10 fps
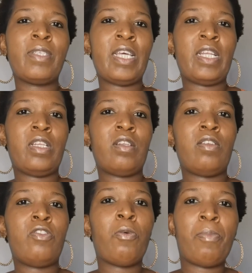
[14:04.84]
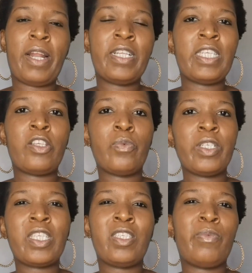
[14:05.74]
than your brandies and your
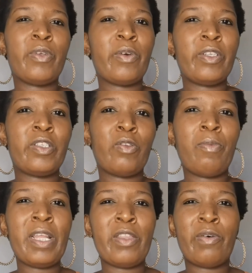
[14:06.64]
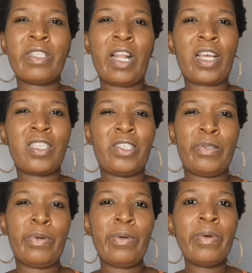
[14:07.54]
whiskeys, because normally those are like
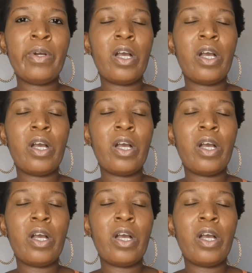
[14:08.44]
0.